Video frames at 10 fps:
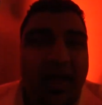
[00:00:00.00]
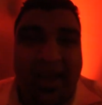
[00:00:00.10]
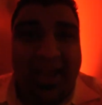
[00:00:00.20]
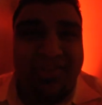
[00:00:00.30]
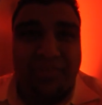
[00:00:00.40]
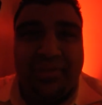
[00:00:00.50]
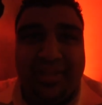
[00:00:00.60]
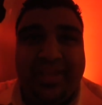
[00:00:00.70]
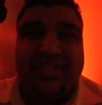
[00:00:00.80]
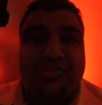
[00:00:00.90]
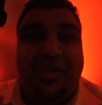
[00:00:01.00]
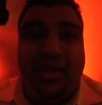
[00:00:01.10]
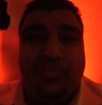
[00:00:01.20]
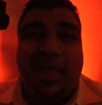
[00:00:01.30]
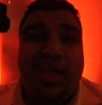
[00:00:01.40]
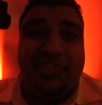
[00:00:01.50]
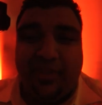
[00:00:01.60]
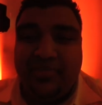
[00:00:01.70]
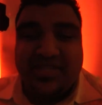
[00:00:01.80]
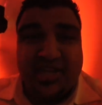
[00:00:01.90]
I actually really like this red and black
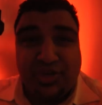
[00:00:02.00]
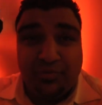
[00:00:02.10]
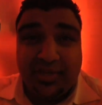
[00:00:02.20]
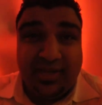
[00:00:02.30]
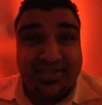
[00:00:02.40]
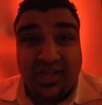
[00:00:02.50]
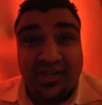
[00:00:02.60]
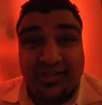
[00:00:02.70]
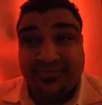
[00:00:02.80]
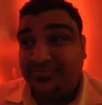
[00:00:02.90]
theme, it's actually a really nice color.